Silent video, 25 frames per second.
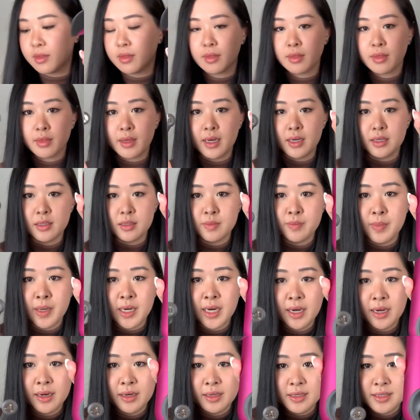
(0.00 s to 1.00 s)
that
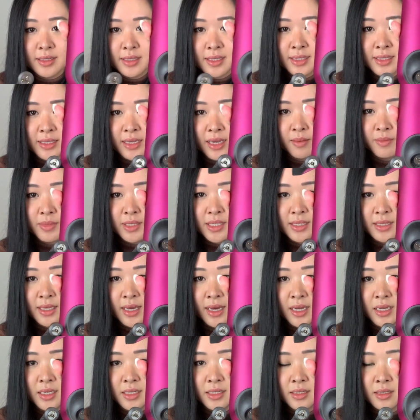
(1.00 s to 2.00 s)
part is the same as
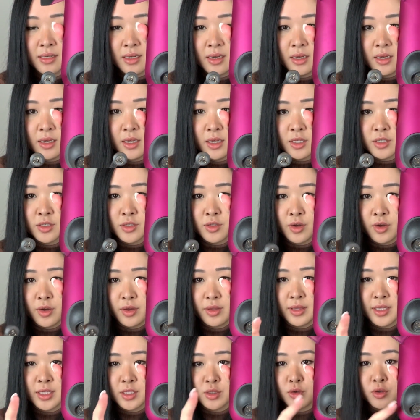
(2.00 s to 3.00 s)
that. So
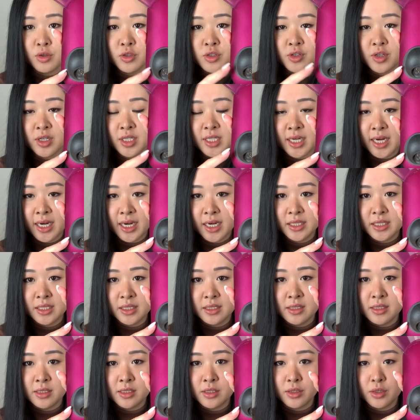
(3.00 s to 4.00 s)
this also
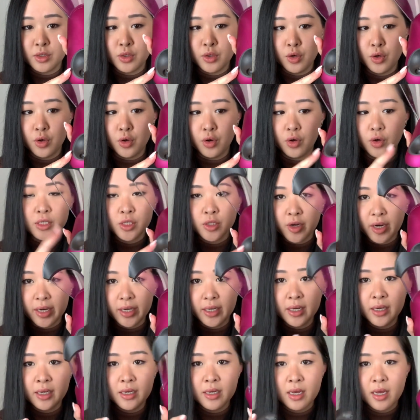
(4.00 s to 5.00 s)
charges your
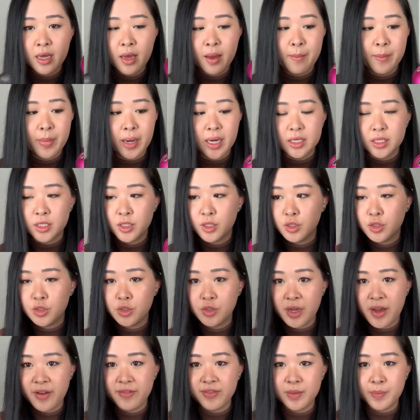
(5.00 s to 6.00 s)
straightener, but you
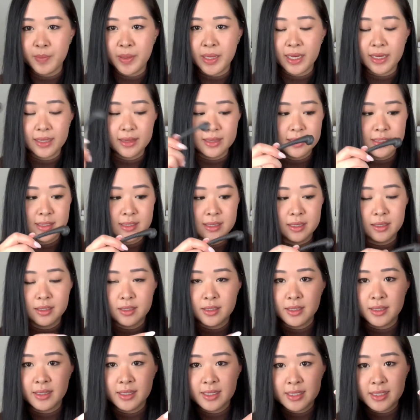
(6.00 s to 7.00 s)
do have to plug this
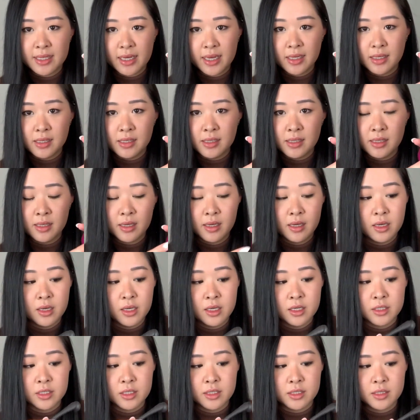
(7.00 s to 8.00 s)
into this end
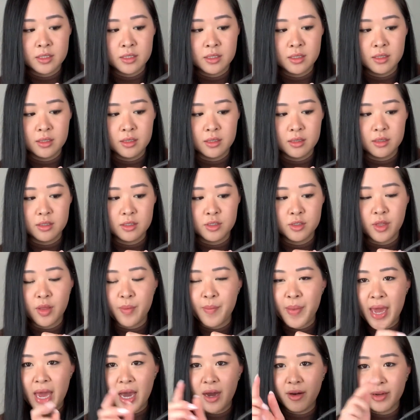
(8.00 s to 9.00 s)
just so the
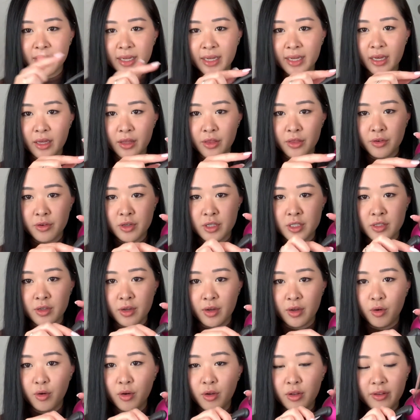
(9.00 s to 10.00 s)
power can get through.
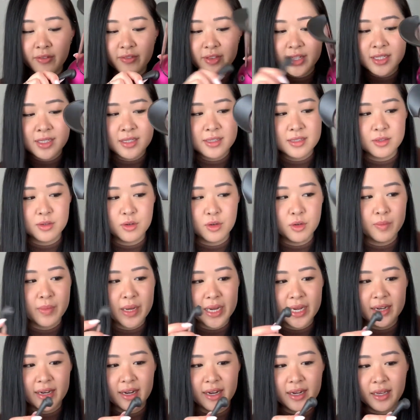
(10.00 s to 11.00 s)
So all of this is all
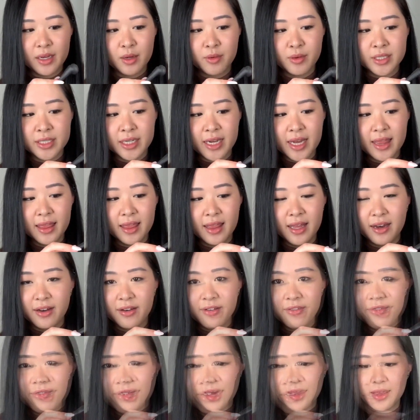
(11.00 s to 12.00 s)
magnetic, which I
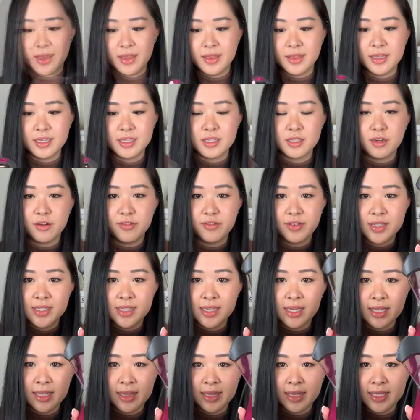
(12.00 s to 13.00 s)
love. And then this
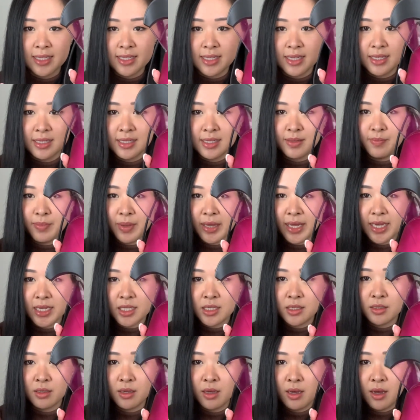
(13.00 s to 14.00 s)
obviously clicks into
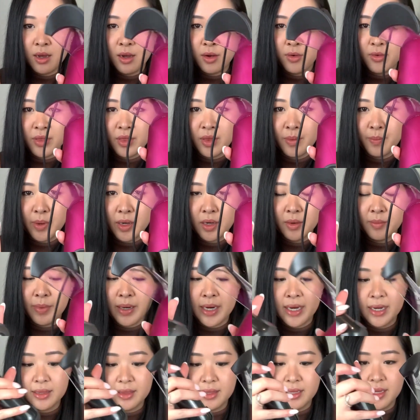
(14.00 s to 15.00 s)
place with the bottom
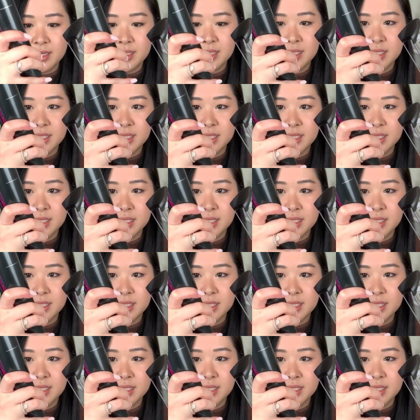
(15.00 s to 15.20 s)
part there to